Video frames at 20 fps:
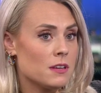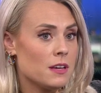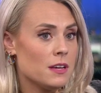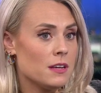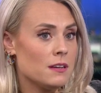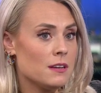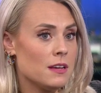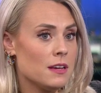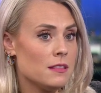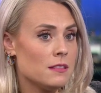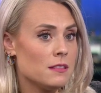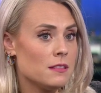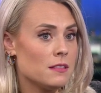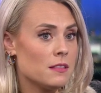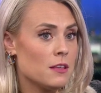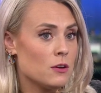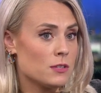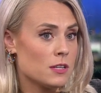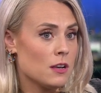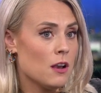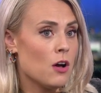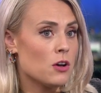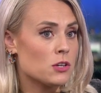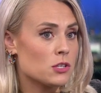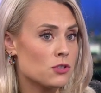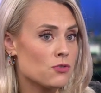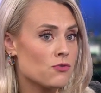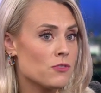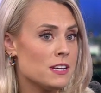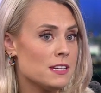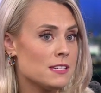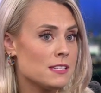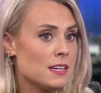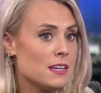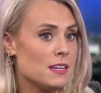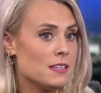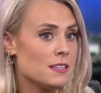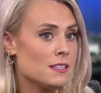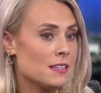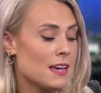in those last three
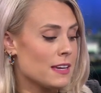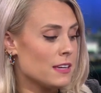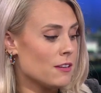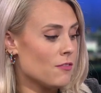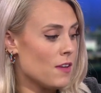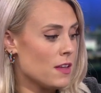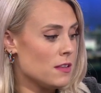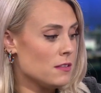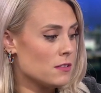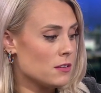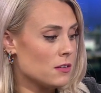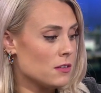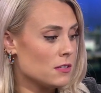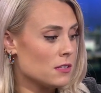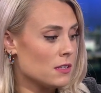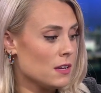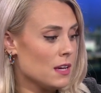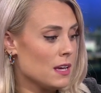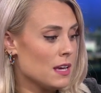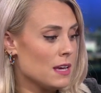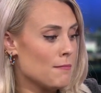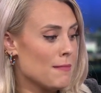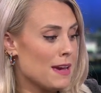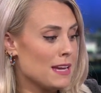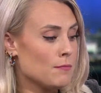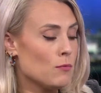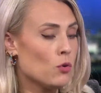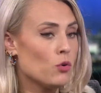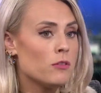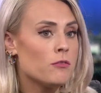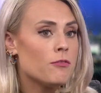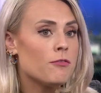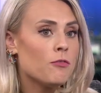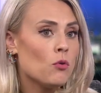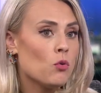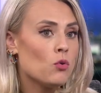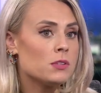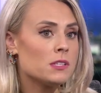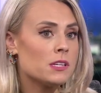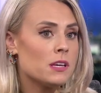seasons at Juventus, made more than
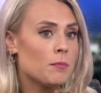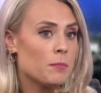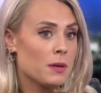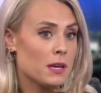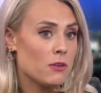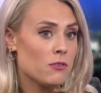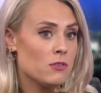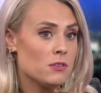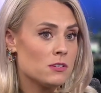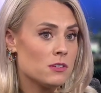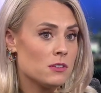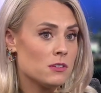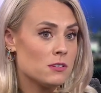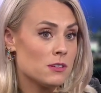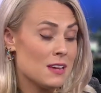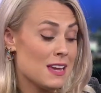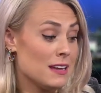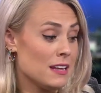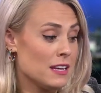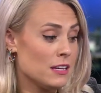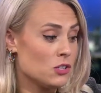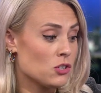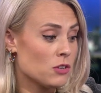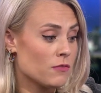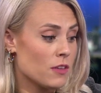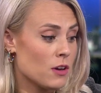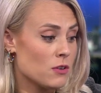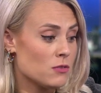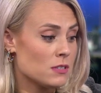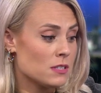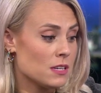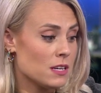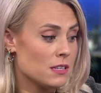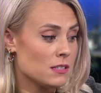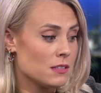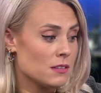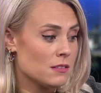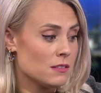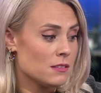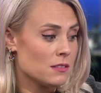40 appearances in each of those
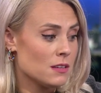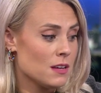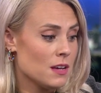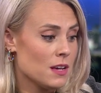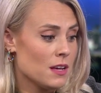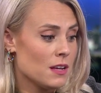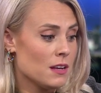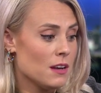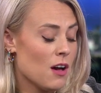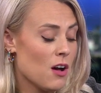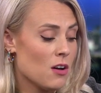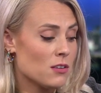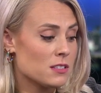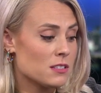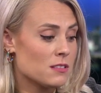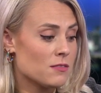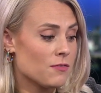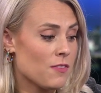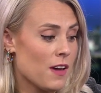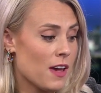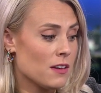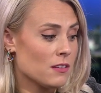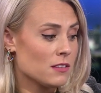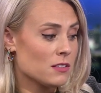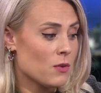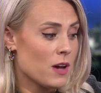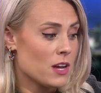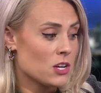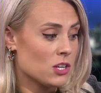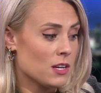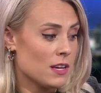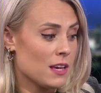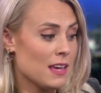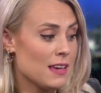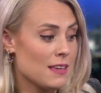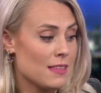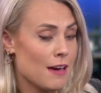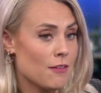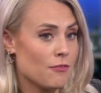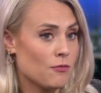seasons. Last failed to actually
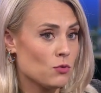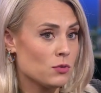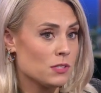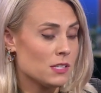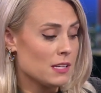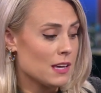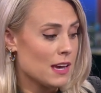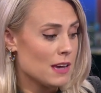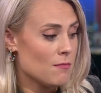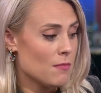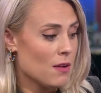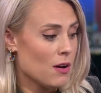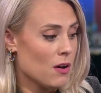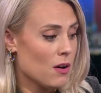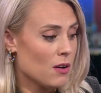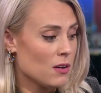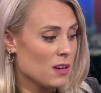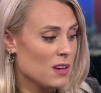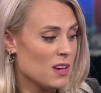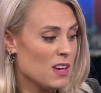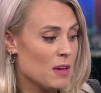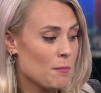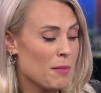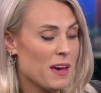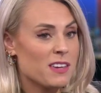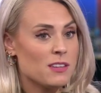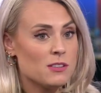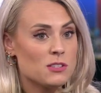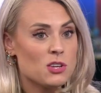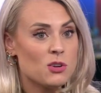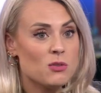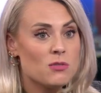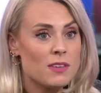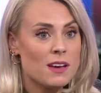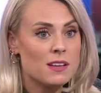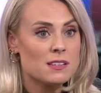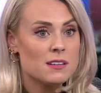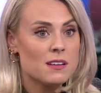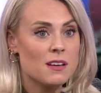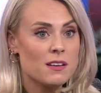hit that 40-game mark back in
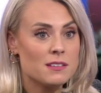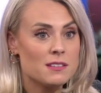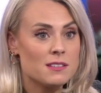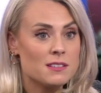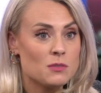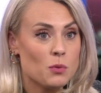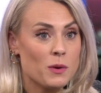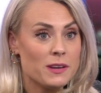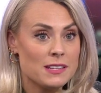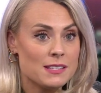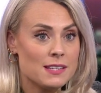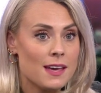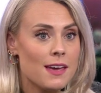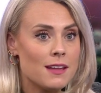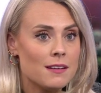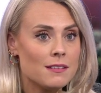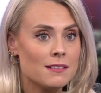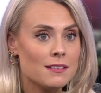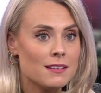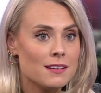2009-2010.